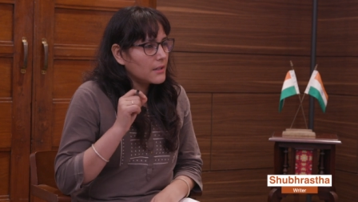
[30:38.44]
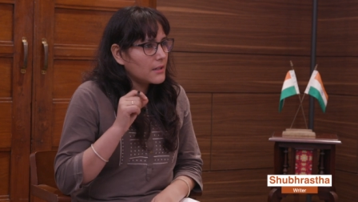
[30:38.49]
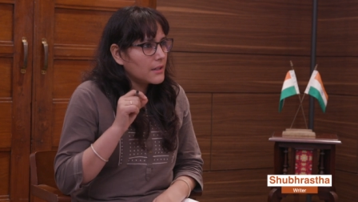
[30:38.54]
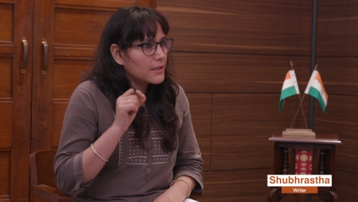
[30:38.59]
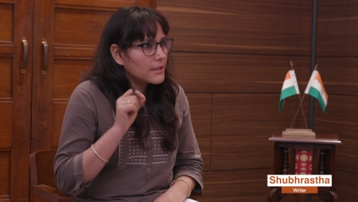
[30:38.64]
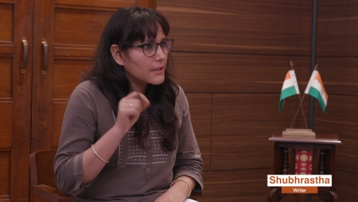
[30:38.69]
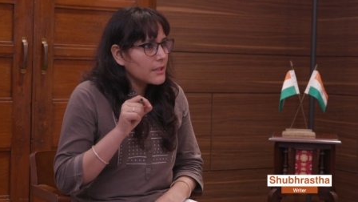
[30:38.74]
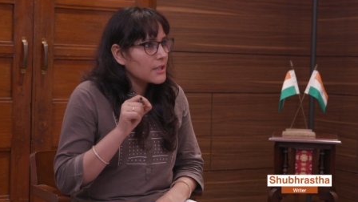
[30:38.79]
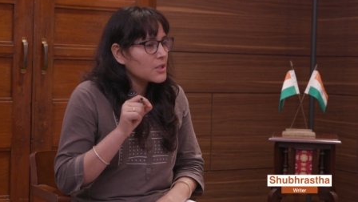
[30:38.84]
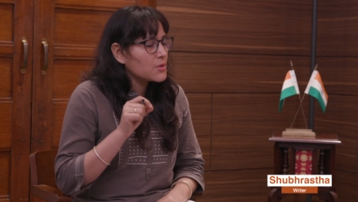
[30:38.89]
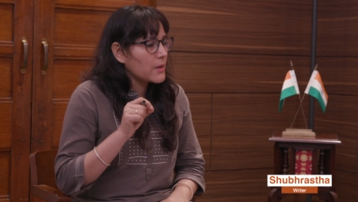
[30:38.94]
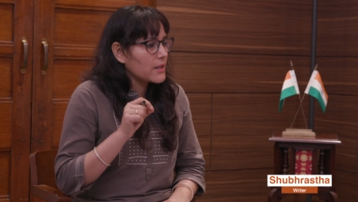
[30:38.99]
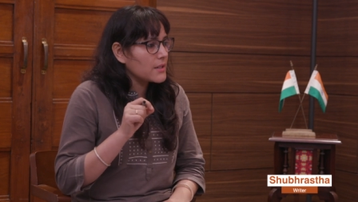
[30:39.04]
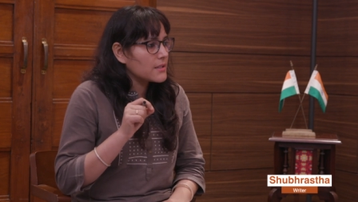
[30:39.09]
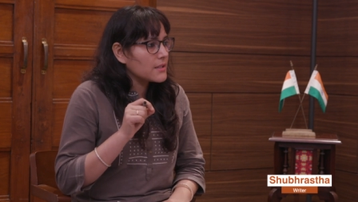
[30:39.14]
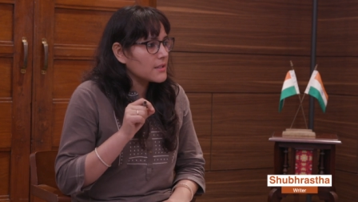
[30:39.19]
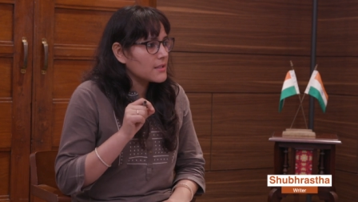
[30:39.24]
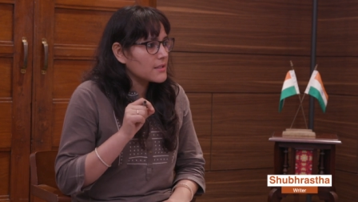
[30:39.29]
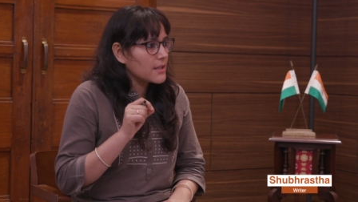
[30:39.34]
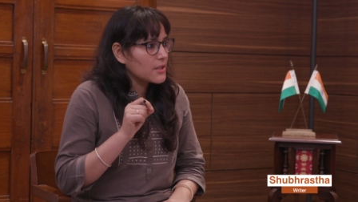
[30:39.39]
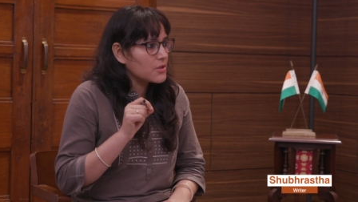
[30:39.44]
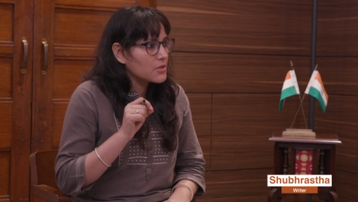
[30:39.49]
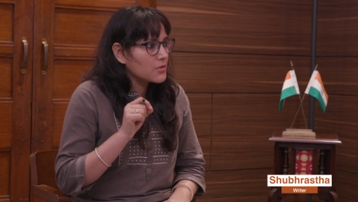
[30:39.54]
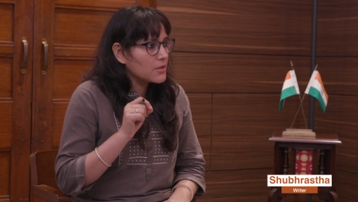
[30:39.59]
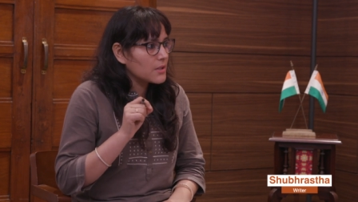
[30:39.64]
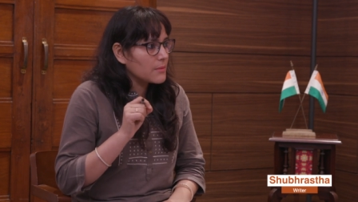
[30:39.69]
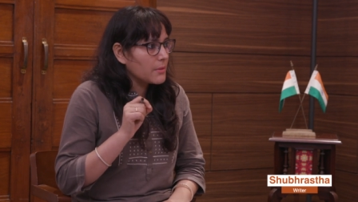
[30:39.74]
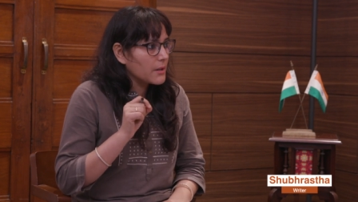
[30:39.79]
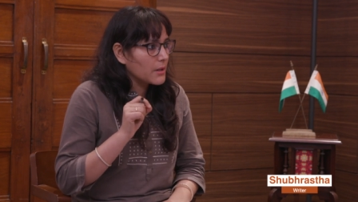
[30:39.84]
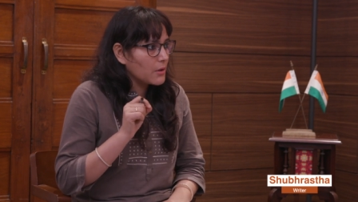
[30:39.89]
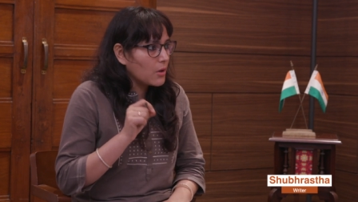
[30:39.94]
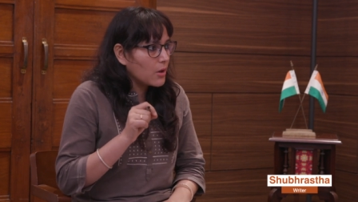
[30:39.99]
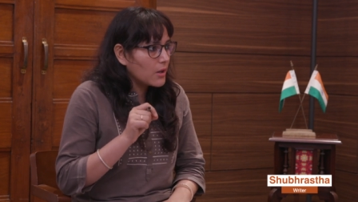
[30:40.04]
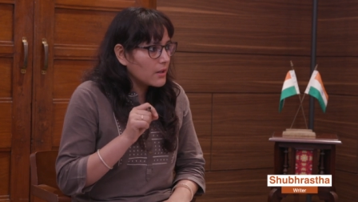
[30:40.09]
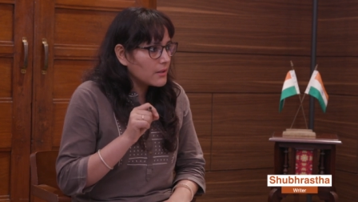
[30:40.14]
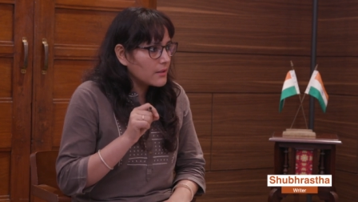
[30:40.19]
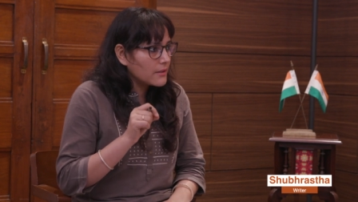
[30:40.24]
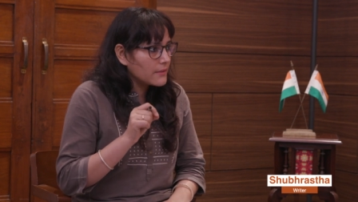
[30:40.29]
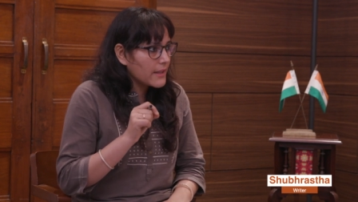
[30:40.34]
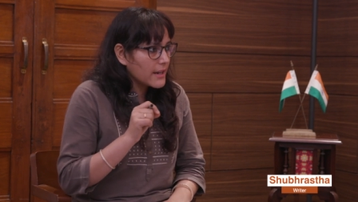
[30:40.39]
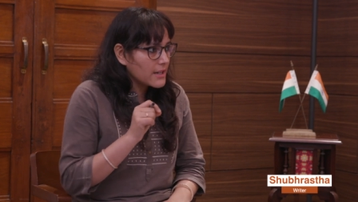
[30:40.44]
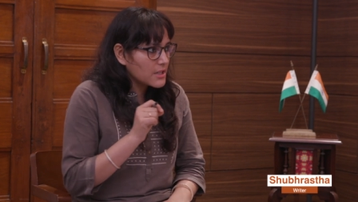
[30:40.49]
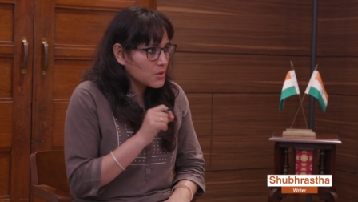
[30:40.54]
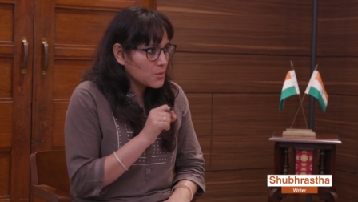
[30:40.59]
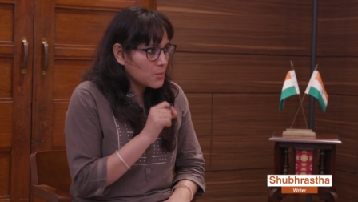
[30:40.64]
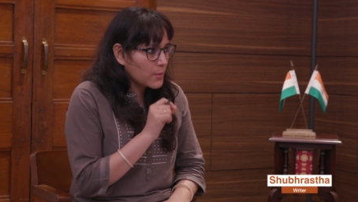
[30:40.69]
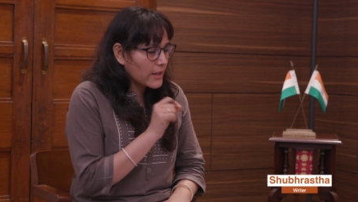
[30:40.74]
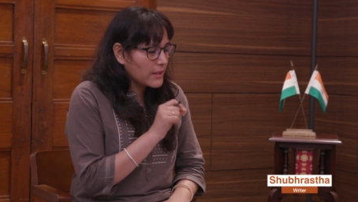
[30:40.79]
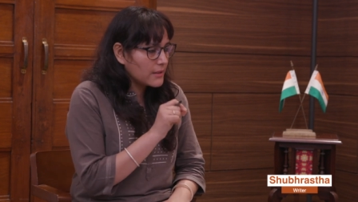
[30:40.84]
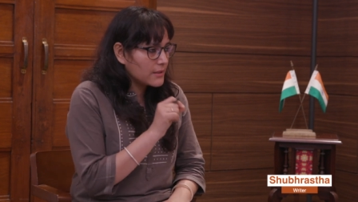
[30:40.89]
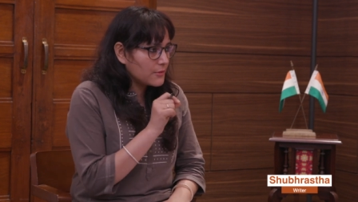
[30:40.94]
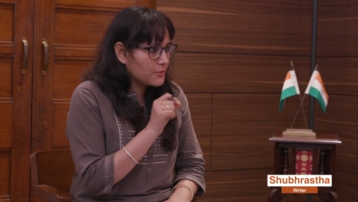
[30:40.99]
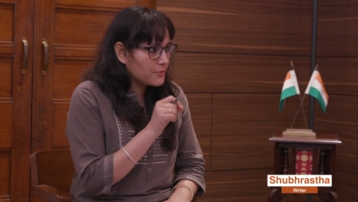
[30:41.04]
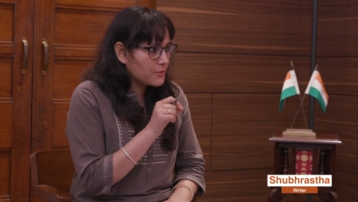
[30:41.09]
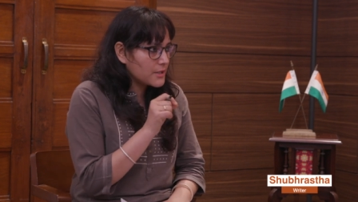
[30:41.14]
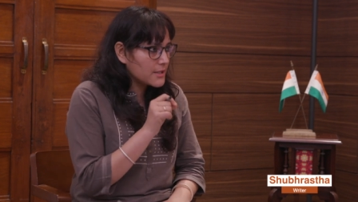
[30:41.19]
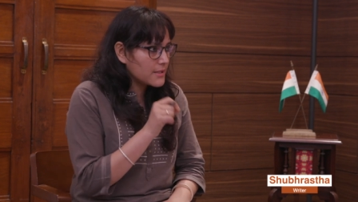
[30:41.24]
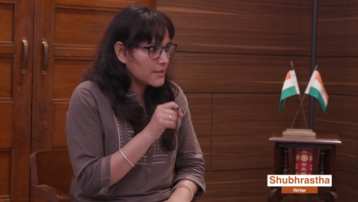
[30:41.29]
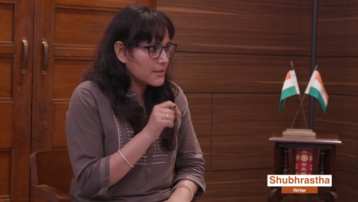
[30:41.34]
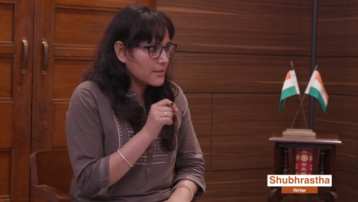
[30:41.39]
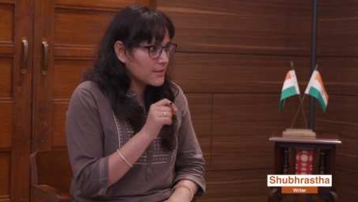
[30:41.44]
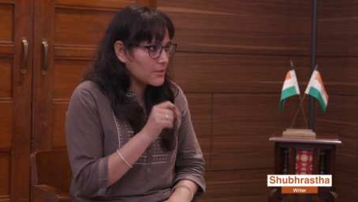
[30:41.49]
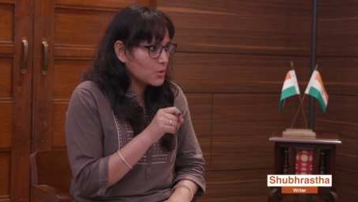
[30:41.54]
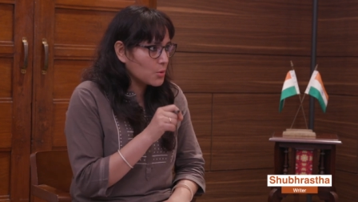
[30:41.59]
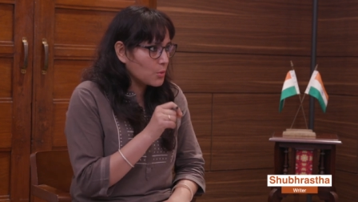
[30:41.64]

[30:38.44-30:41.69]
Early 20th century Bengal, that's when the first